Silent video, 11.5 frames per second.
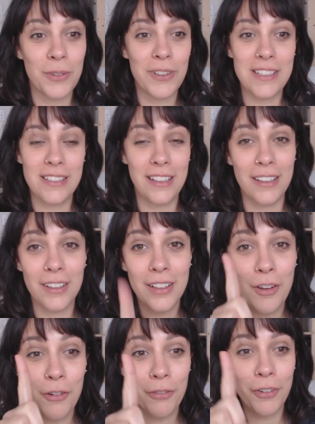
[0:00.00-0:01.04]
some green tea
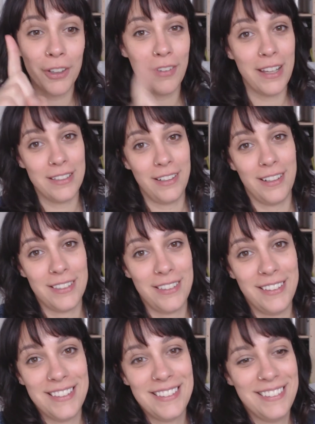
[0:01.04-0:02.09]
full of
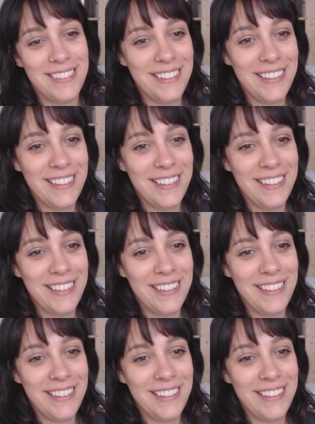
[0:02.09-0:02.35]
antioxidants.